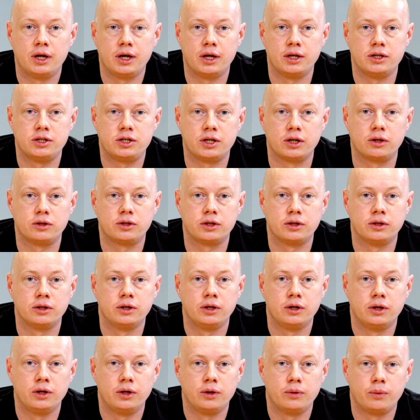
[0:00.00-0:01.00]
in children
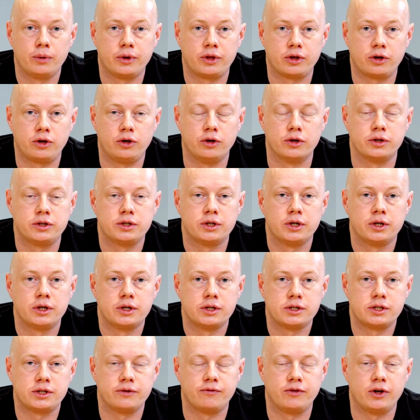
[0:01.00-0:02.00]
with acute
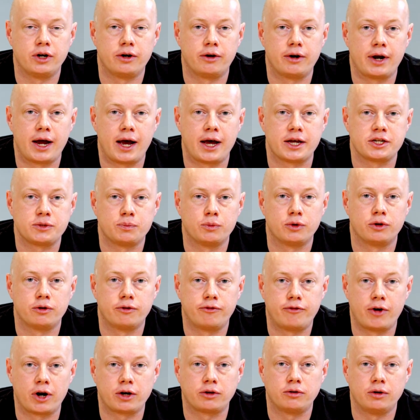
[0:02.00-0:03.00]
severe asthma
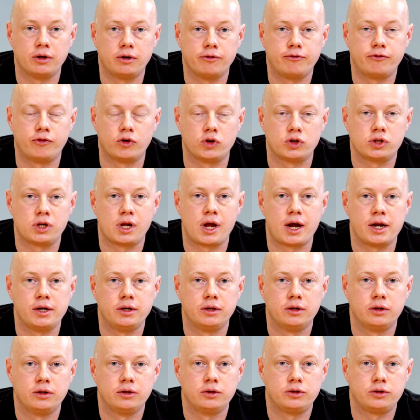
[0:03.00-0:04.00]
refractory to first-line
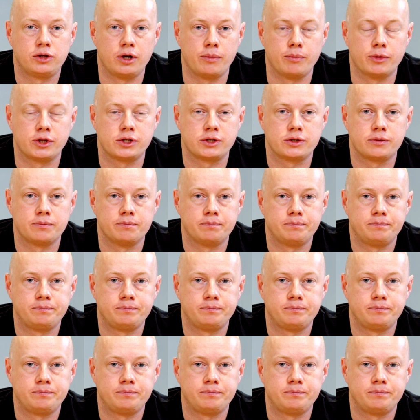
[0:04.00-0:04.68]
treatments.